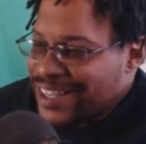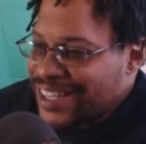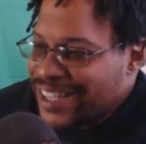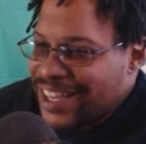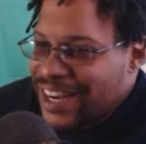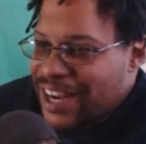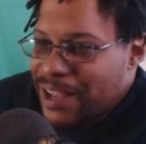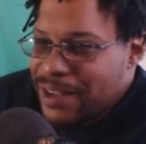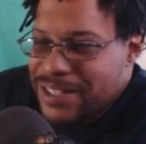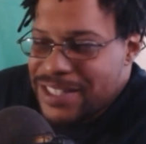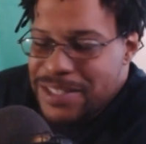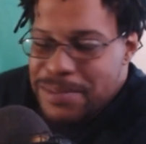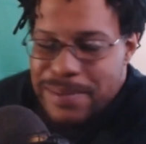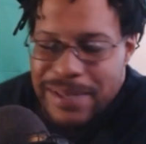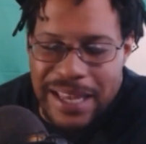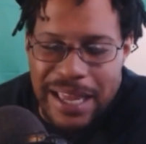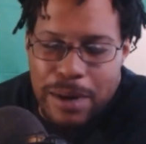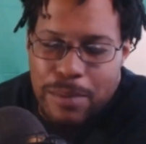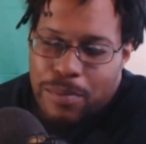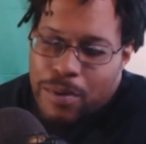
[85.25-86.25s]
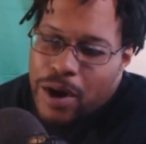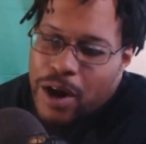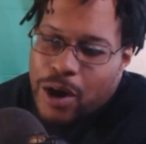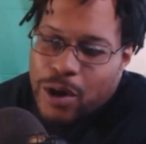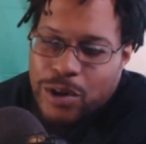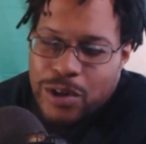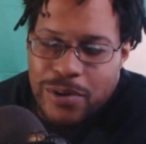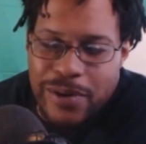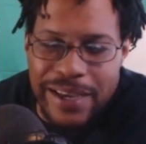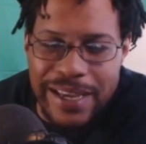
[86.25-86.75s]
And I just be like, bro,
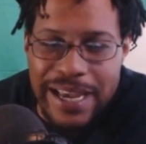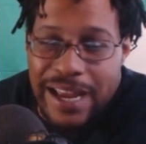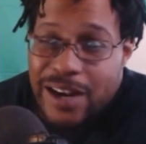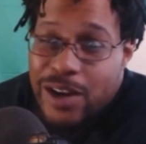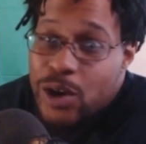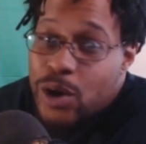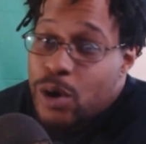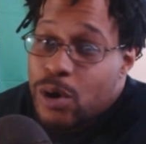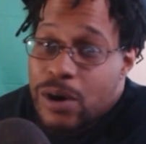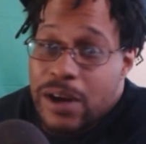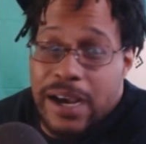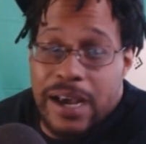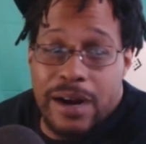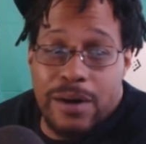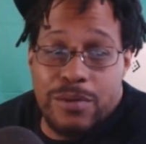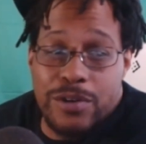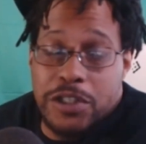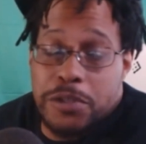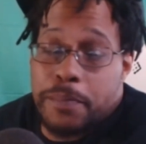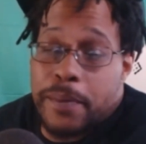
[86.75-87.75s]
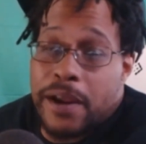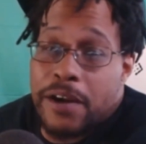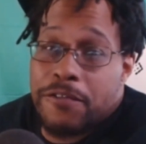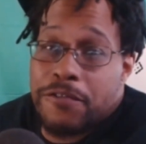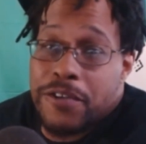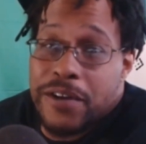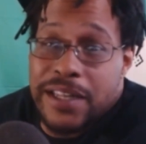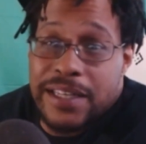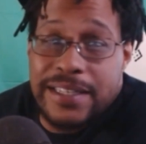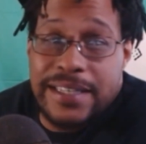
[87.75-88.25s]
you ain't got no kind of respect
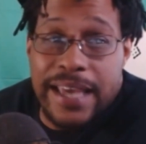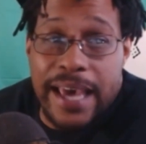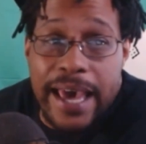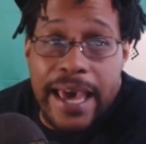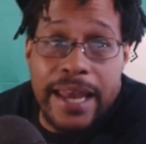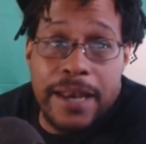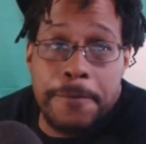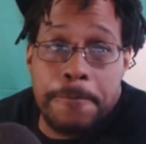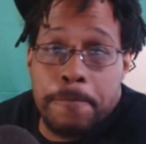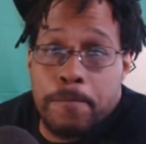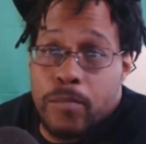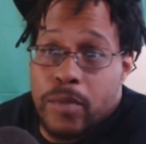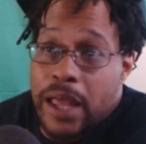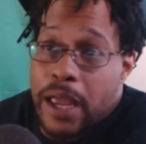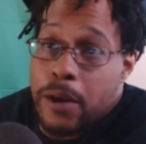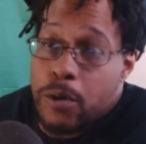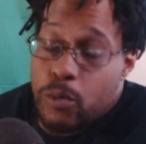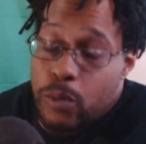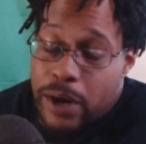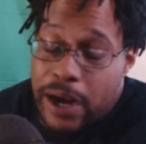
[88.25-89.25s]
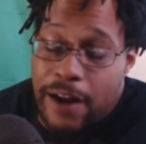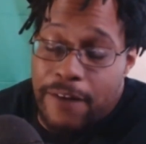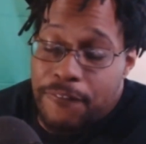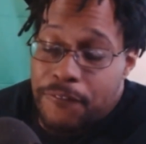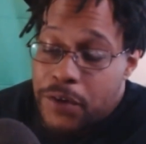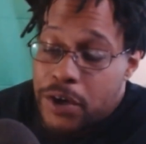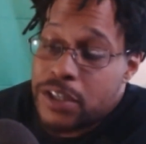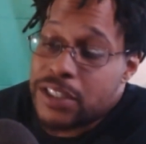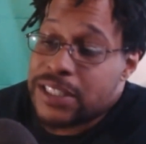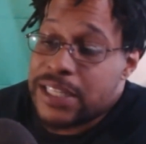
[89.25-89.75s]
for the dead. Like, when I
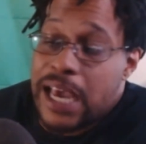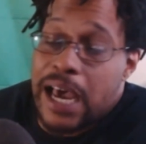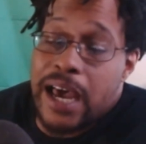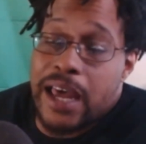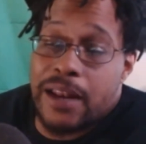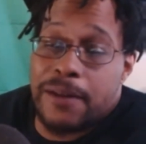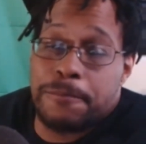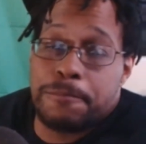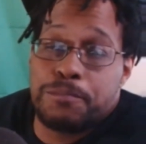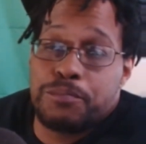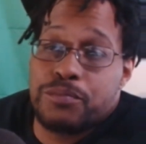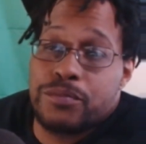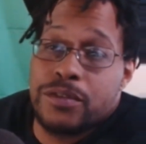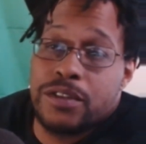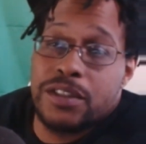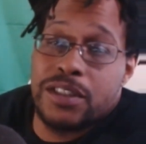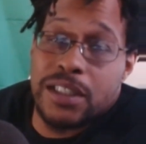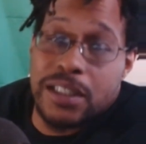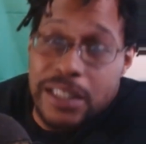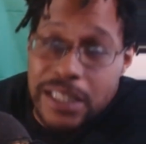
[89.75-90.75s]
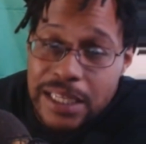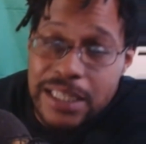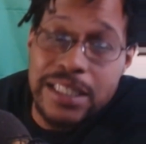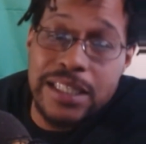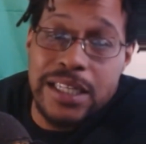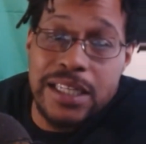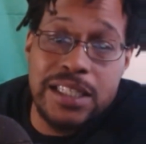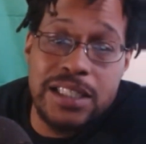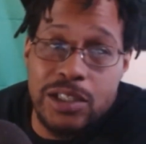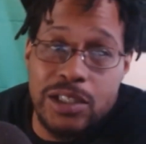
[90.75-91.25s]
first got to
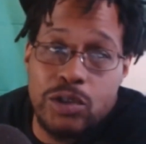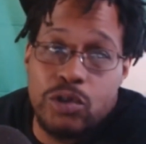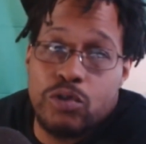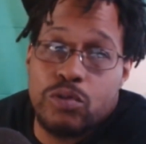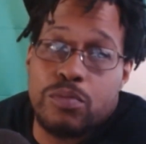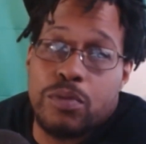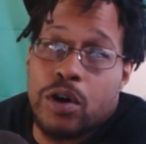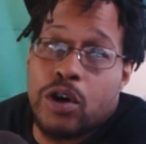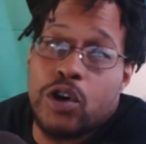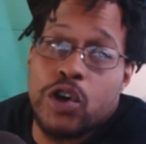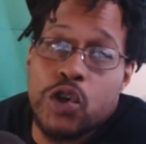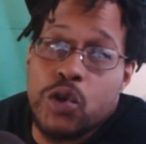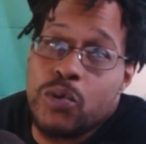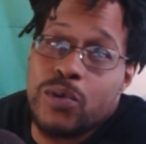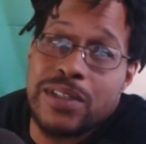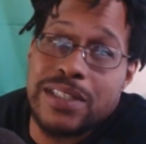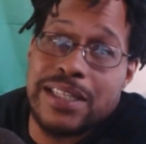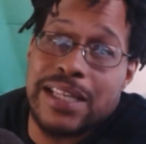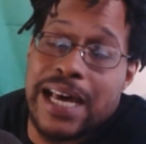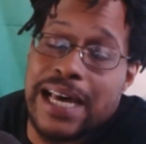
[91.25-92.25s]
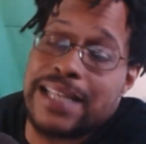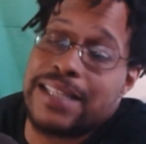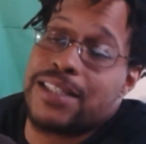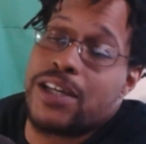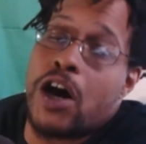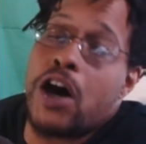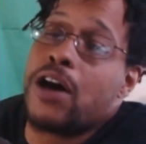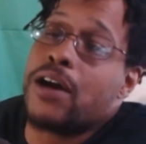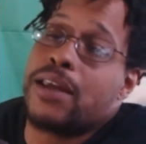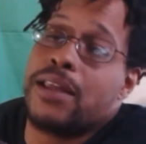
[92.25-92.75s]
listening to you, bro, you was not
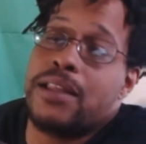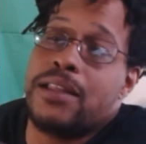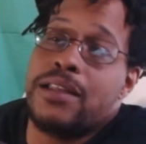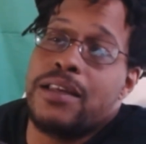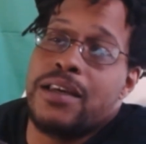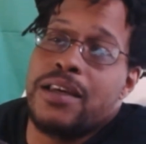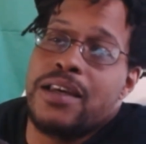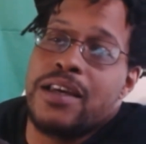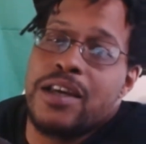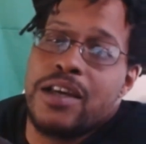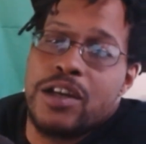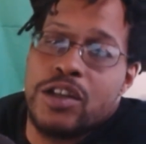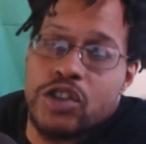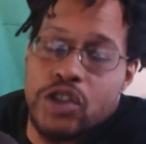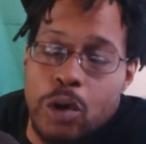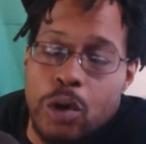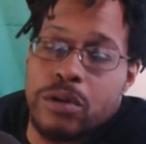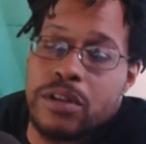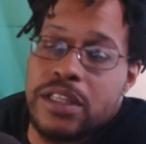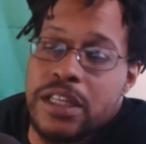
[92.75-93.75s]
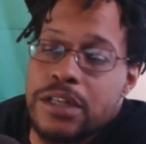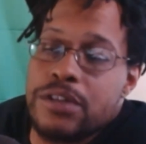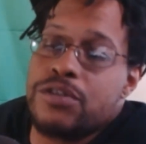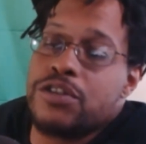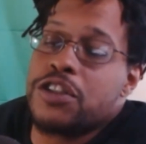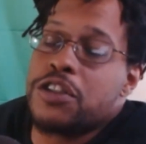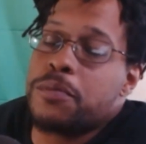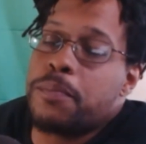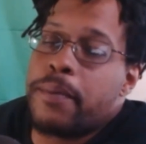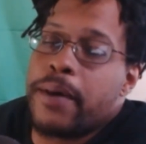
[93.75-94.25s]
talking so
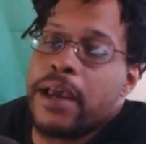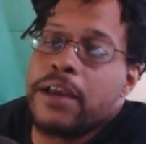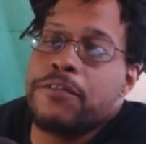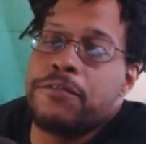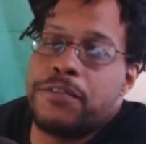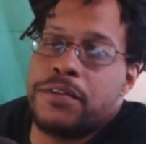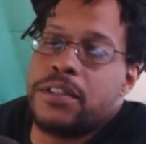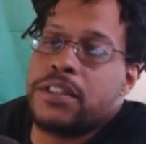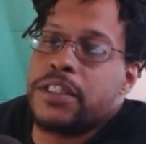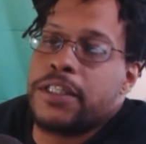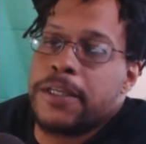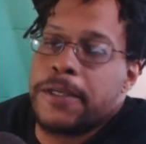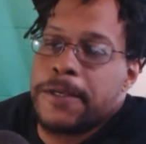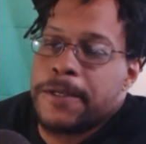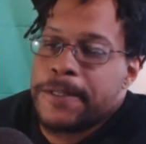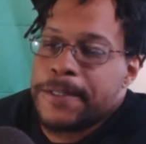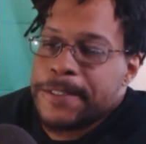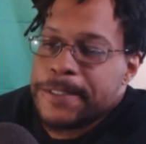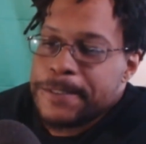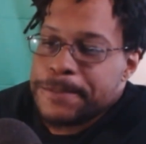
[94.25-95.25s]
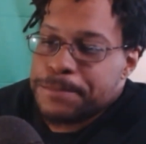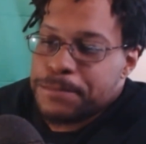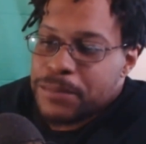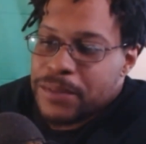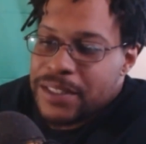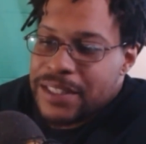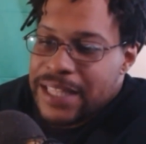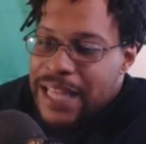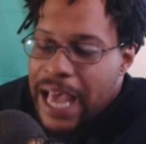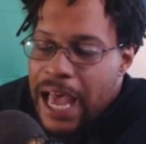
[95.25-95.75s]
disrespectfully.
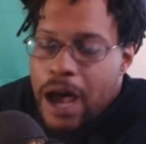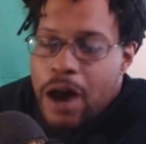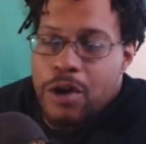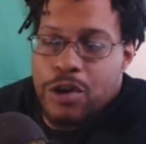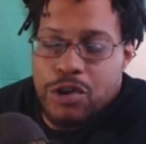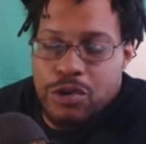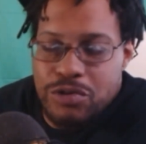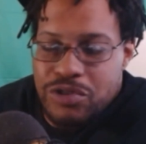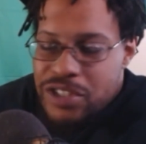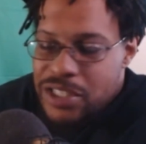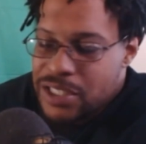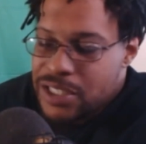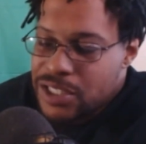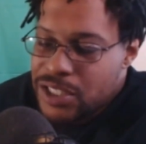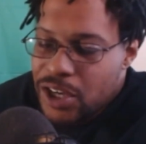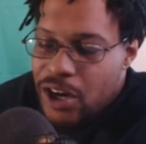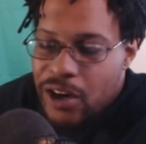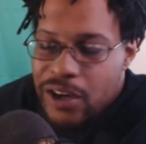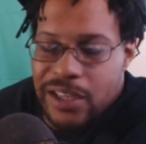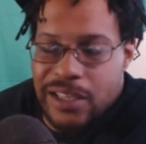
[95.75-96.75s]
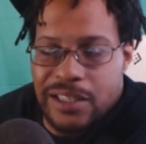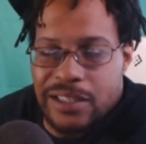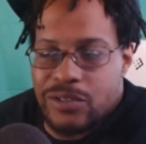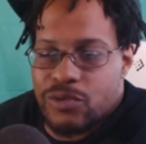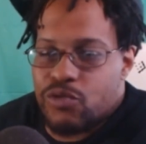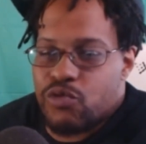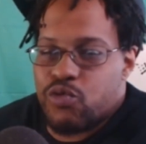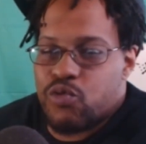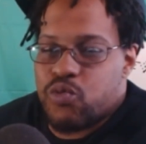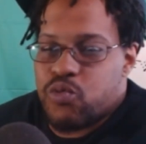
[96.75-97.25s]
Now you just talking
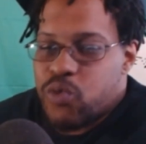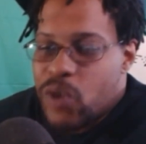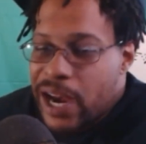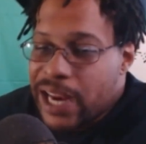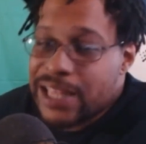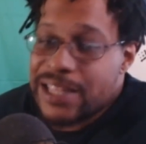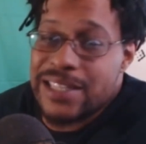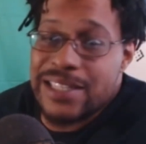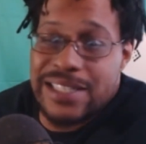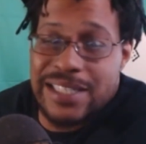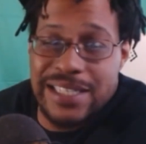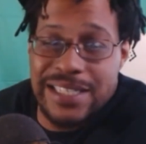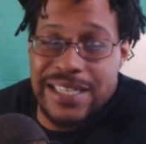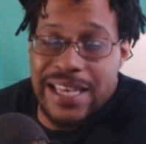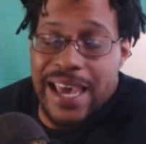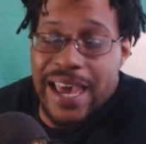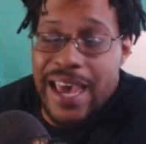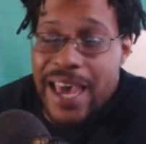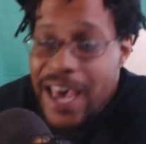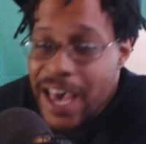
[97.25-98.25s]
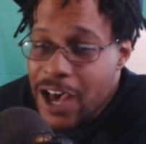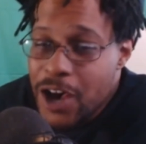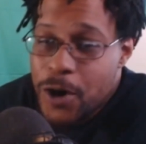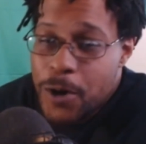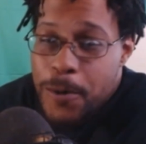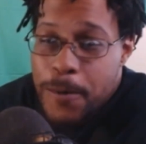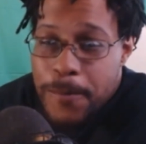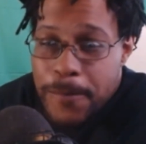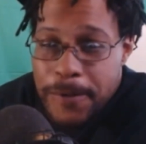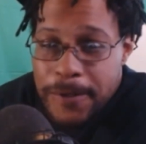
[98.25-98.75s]
reckless as hell.